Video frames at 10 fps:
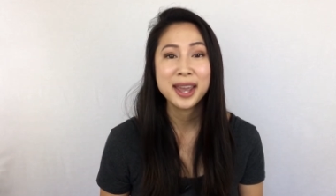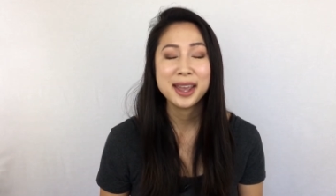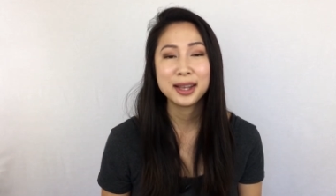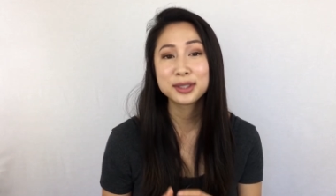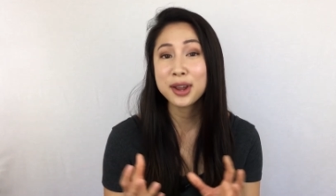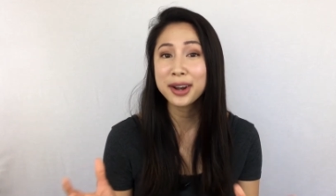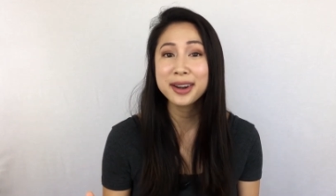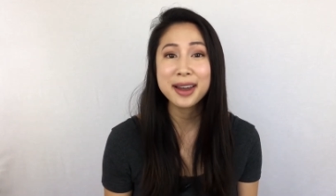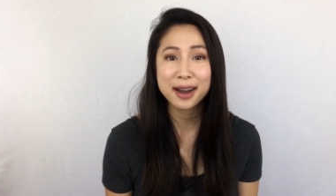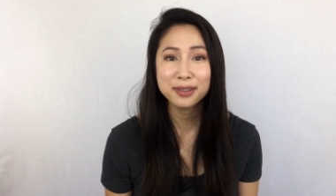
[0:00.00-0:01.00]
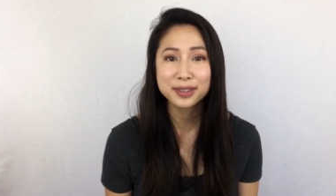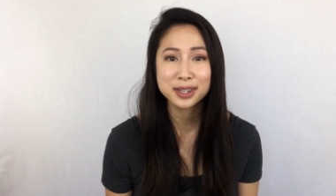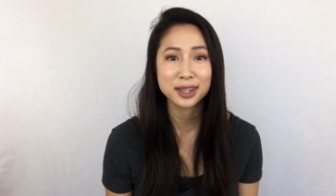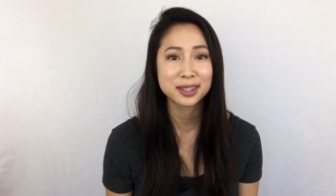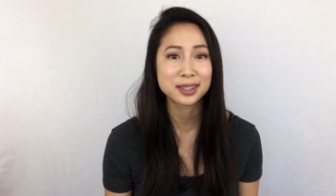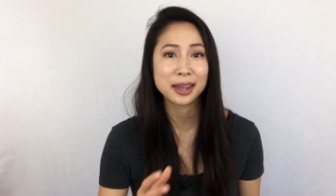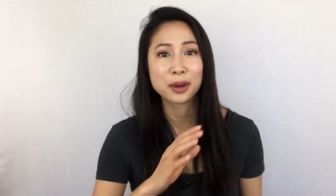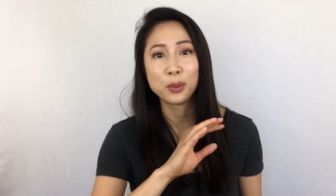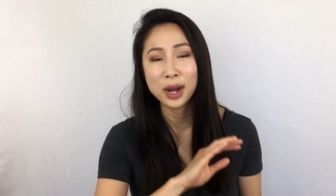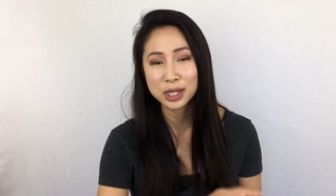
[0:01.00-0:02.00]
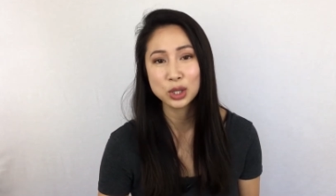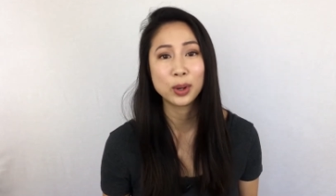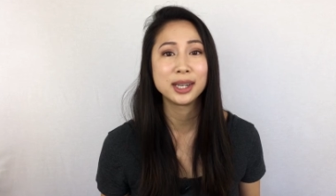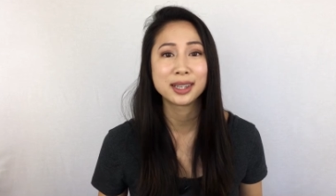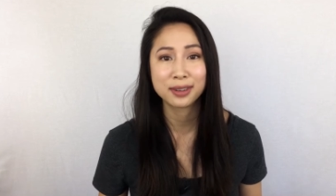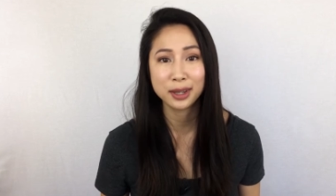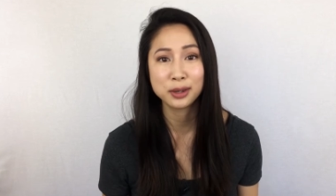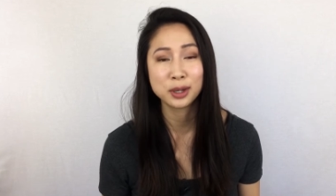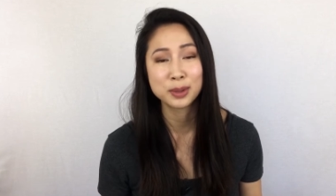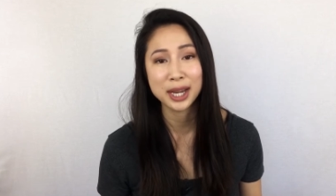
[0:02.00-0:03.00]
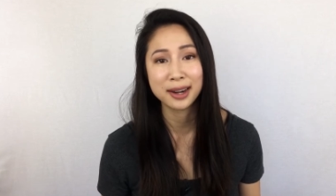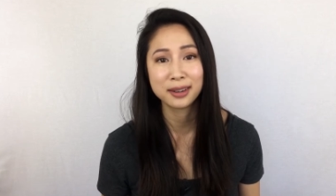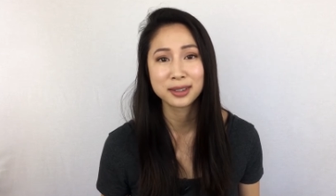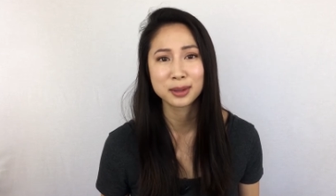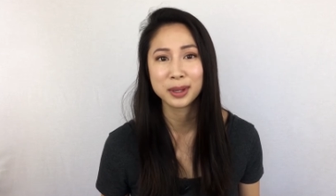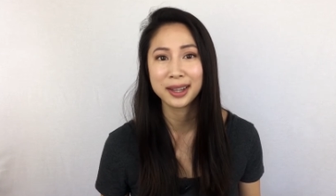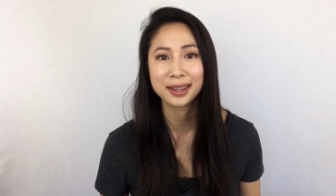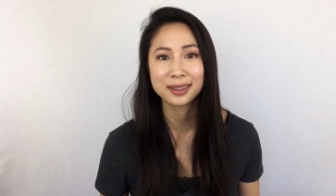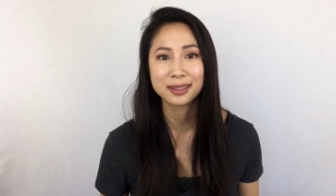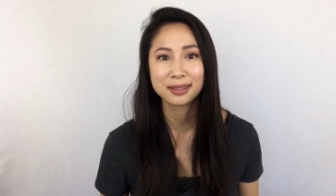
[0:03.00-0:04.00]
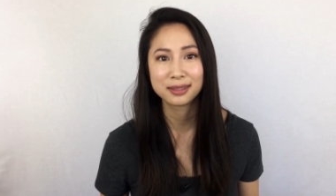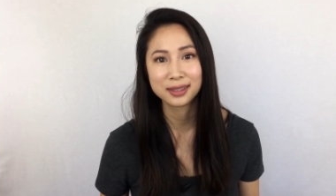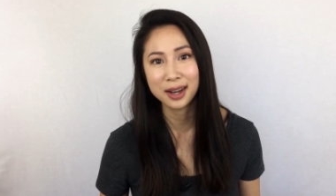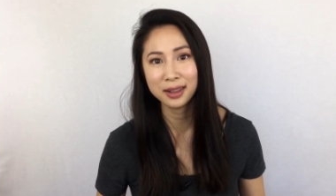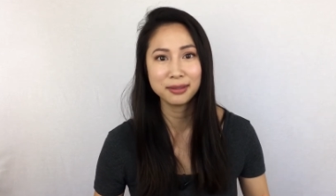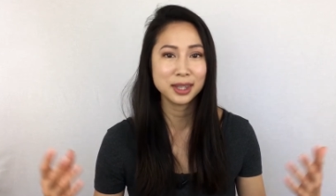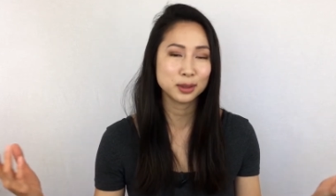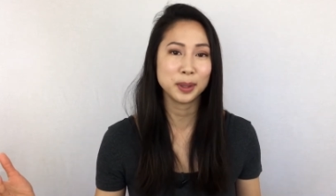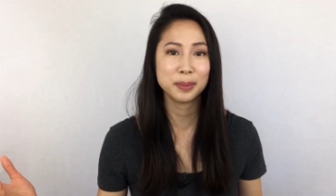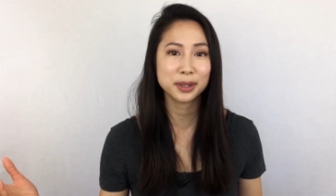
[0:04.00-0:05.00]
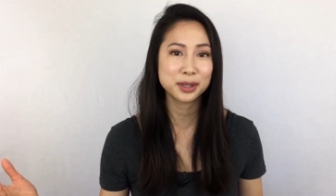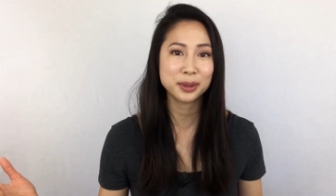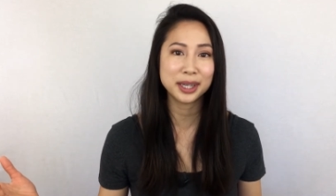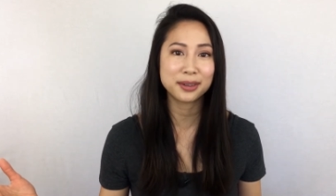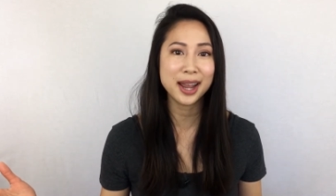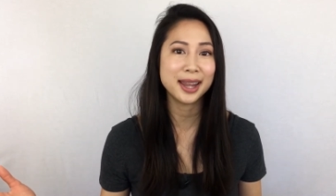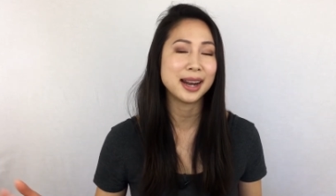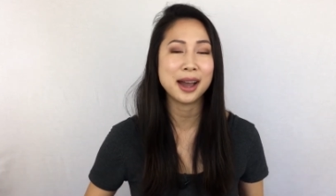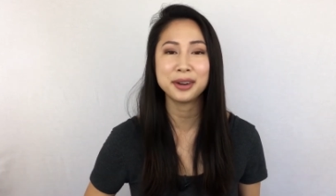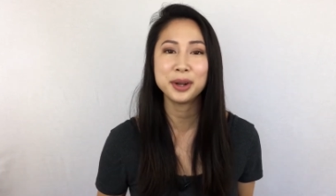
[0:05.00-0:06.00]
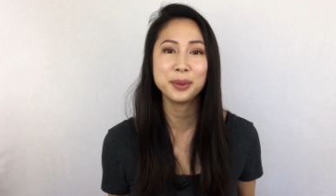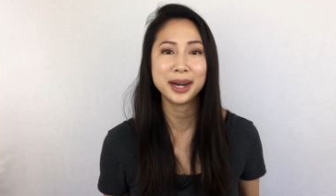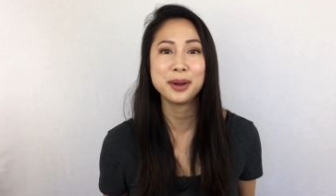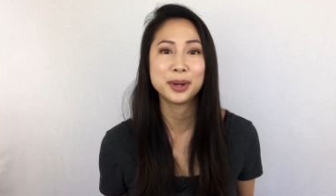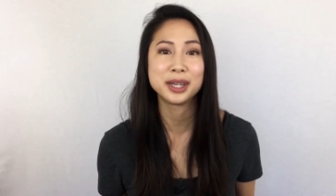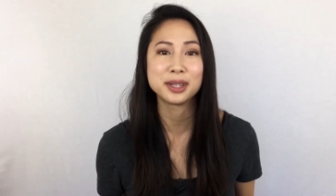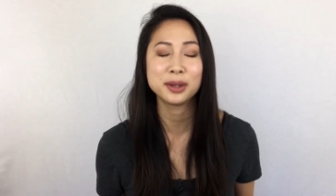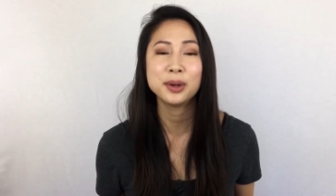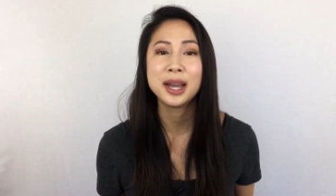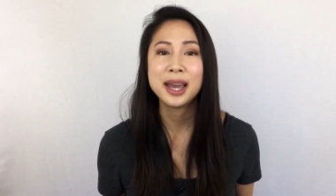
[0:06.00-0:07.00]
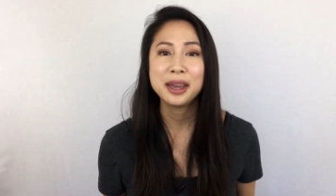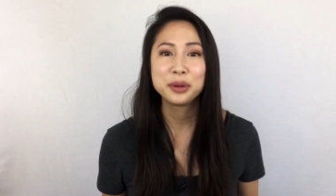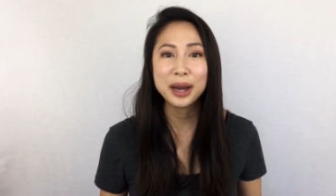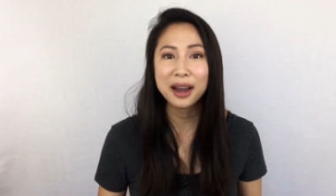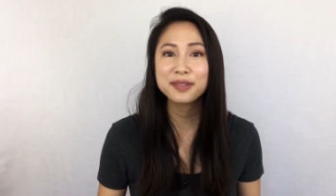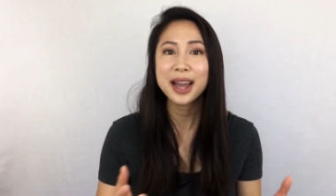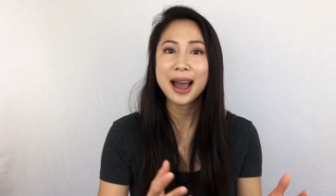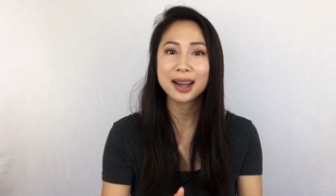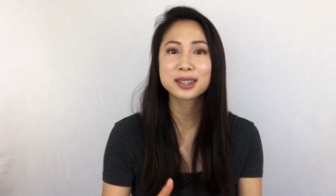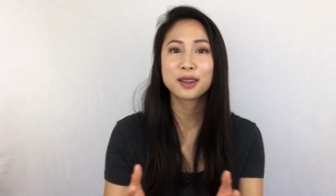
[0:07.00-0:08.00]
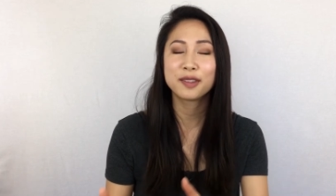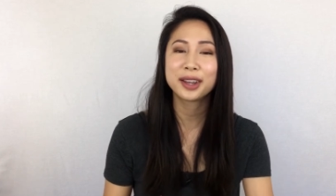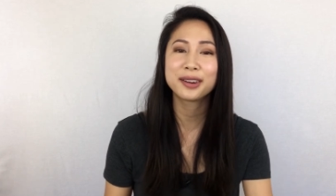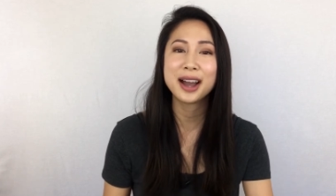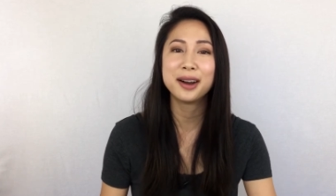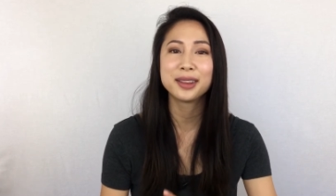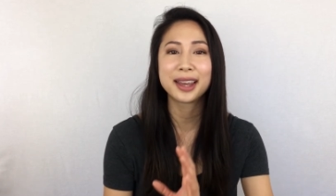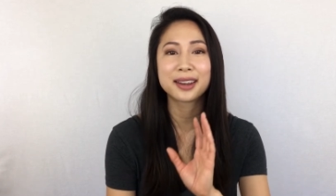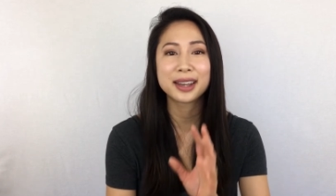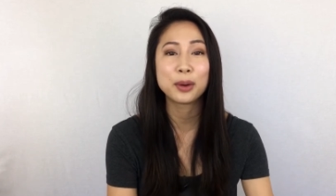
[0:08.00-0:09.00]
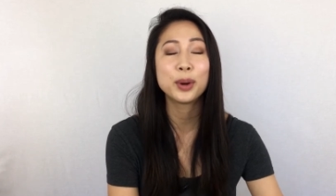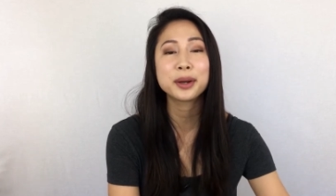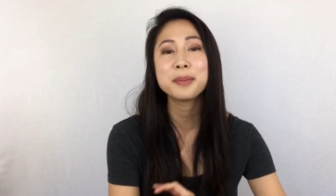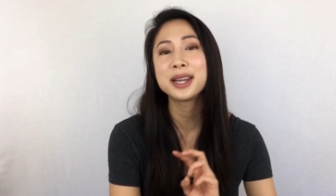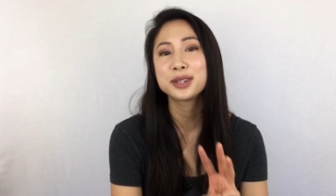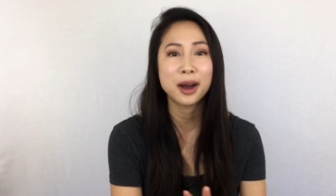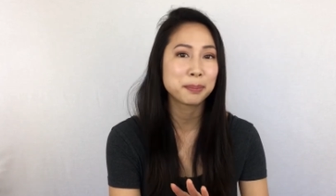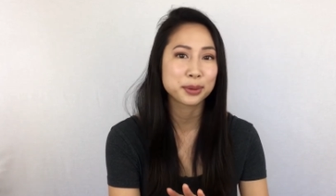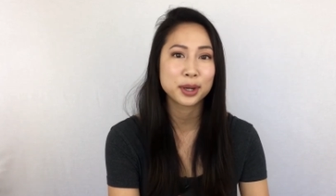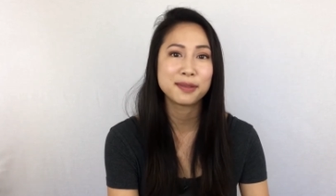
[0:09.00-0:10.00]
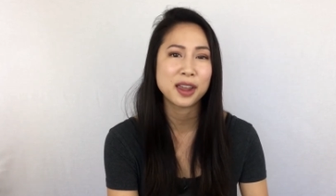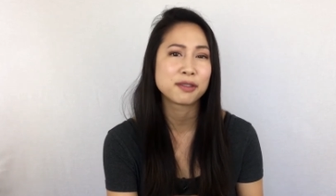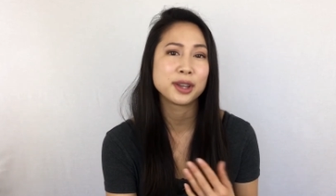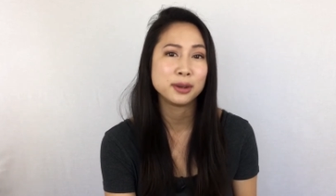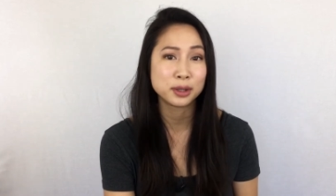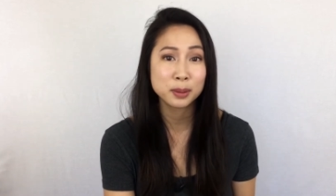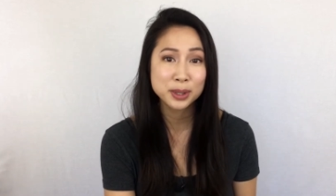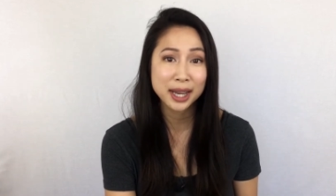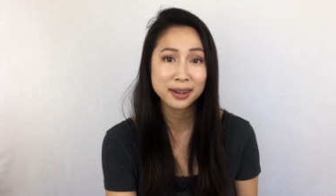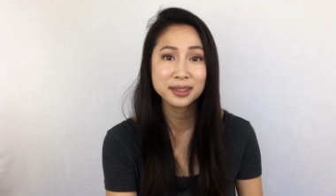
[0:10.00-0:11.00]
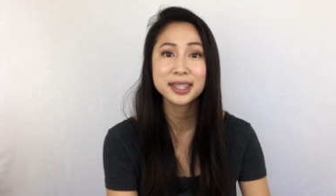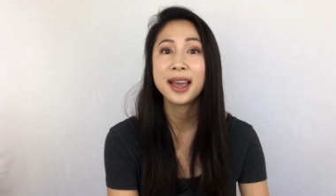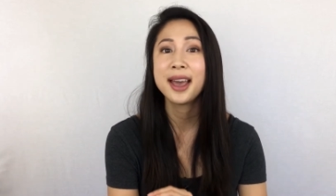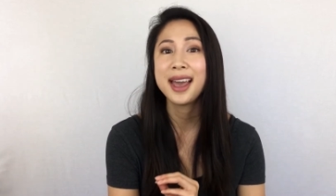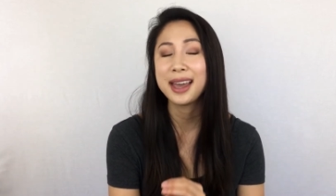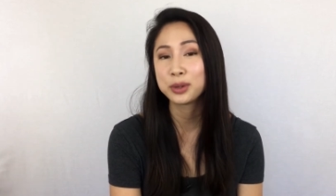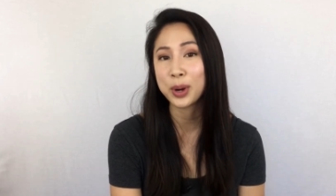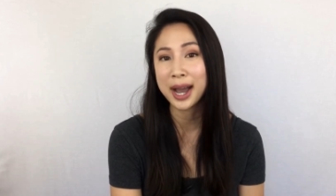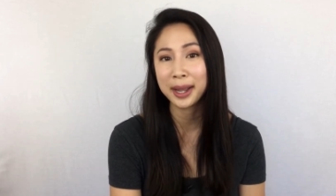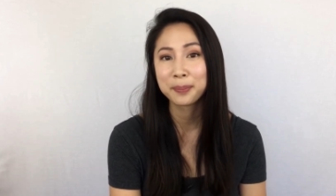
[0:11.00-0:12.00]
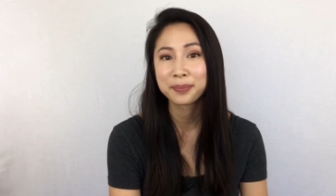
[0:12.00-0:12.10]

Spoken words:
It's not enough to just like watch 20 different YouTube channels and be like, all of these people are doing great. I don't know what I want to do. You have to actually figure out like, okay, what are my top 3 favorite YouTube channels and why?